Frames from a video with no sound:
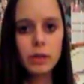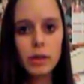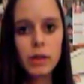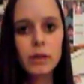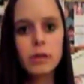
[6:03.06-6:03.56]
see
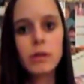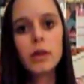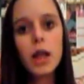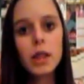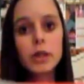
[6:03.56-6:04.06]
this,
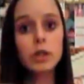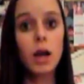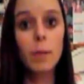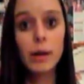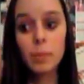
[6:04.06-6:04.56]
then just
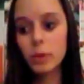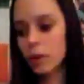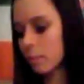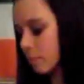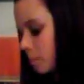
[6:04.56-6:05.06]
comment down below.